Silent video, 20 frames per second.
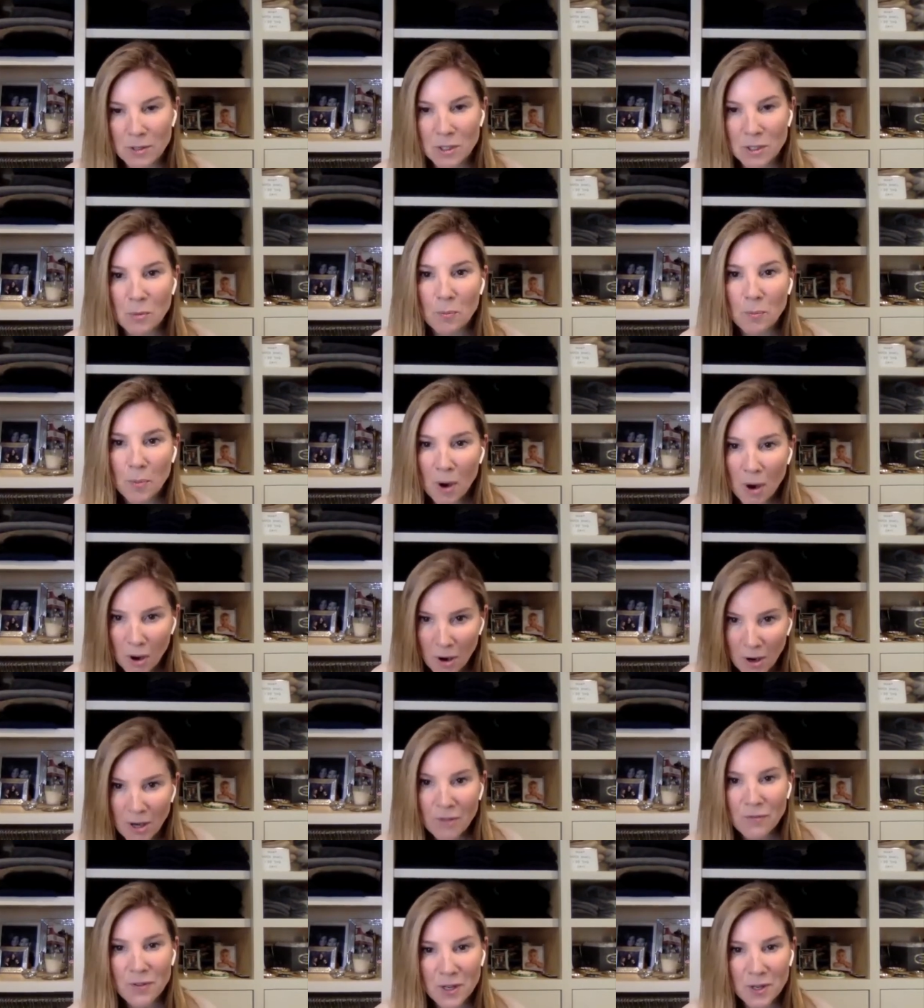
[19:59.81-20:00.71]
So
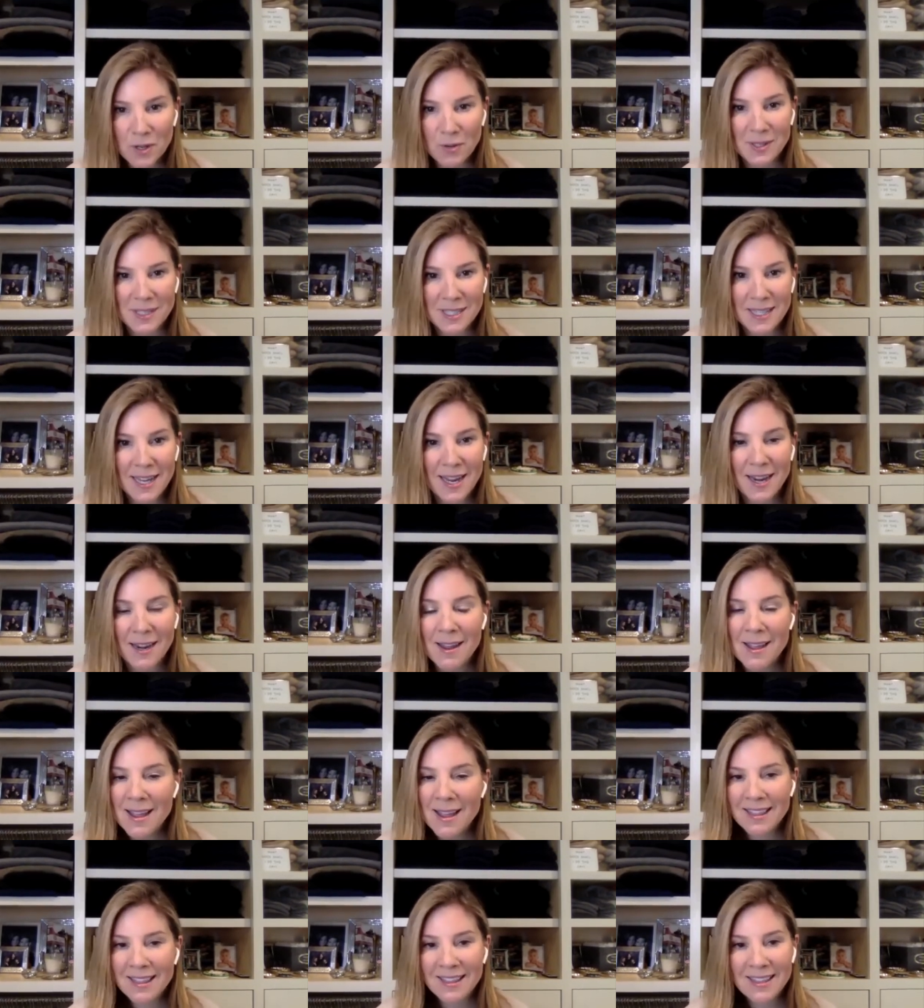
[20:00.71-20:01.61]
part of you is saying,
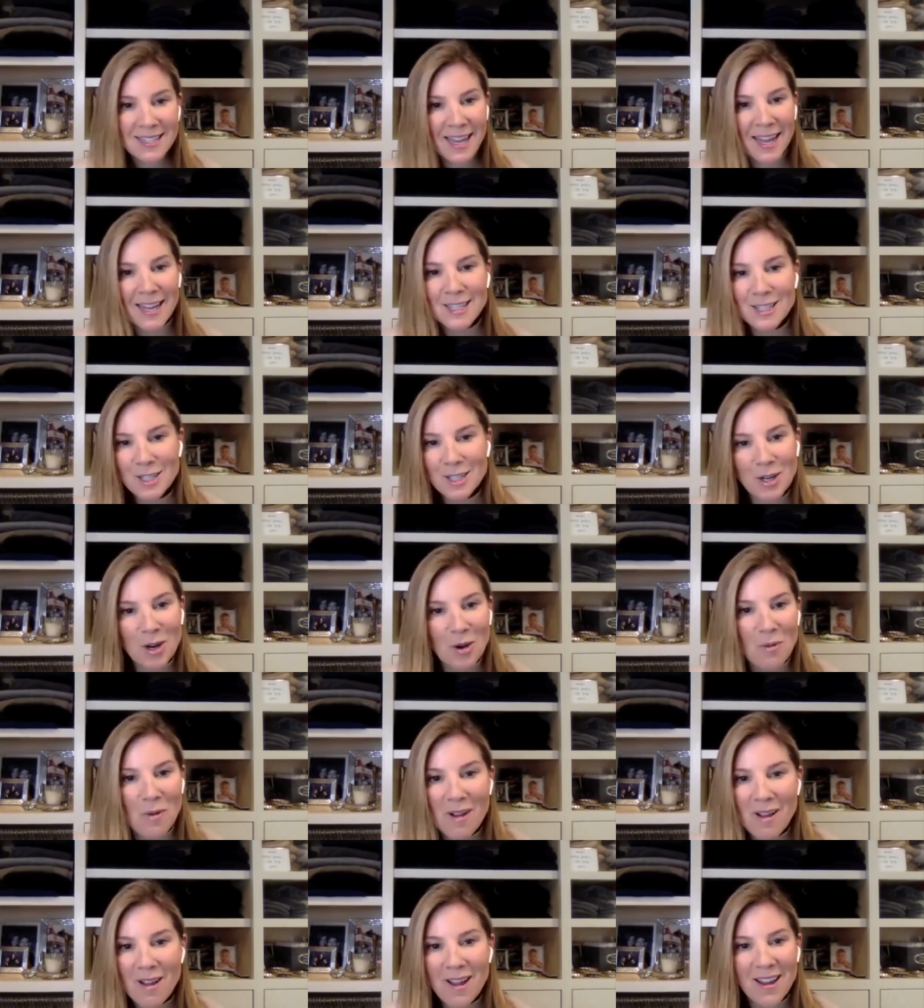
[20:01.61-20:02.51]
this has to go
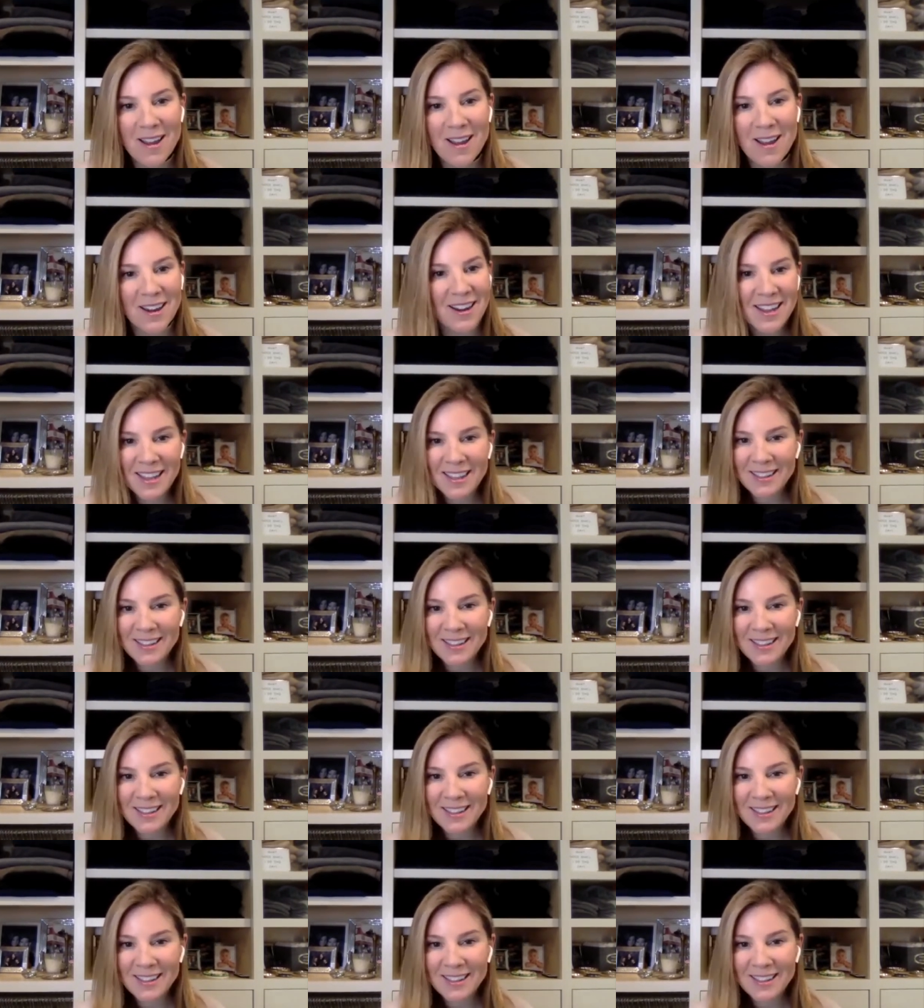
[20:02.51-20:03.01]
on.